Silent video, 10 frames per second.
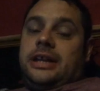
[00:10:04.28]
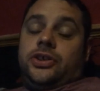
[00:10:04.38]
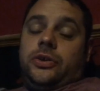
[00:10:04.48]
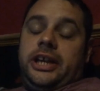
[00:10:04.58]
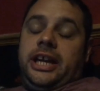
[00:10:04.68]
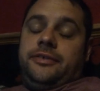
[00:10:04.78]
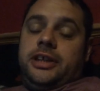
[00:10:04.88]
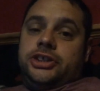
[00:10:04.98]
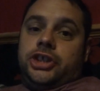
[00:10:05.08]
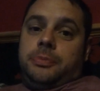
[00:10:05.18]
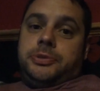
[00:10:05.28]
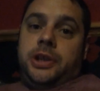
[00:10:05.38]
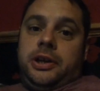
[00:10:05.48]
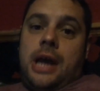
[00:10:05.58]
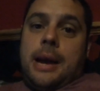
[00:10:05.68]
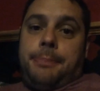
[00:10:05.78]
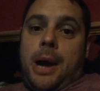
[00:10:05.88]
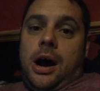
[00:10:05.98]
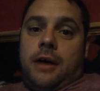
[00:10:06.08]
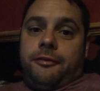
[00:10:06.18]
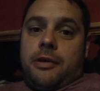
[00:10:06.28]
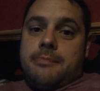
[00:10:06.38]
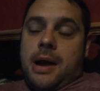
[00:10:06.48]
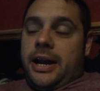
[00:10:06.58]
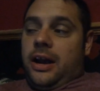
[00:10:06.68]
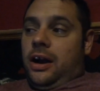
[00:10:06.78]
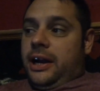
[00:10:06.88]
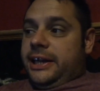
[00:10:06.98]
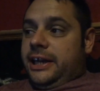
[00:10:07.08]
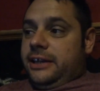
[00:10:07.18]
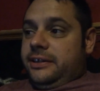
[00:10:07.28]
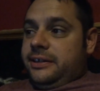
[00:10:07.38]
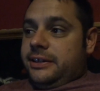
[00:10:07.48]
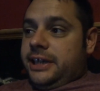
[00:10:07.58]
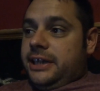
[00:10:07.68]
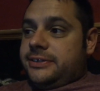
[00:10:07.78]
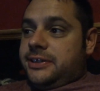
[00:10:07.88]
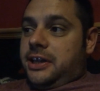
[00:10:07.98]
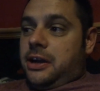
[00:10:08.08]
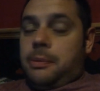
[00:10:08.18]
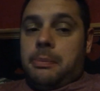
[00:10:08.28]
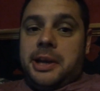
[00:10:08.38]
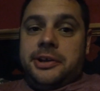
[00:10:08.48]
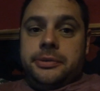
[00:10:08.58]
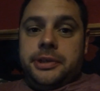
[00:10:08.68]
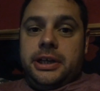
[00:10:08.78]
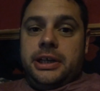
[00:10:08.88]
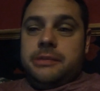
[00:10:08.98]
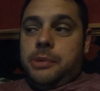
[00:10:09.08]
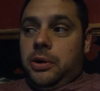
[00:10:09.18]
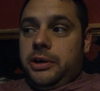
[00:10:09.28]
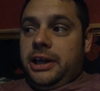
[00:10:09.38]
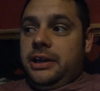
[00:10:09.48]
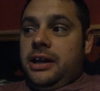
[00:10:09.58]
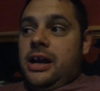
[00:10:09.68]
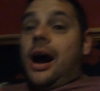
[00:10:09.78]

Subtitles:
That's all the evening jobs done, apart from my ironing. Yes, I know I'll probably end up doing it in the morning.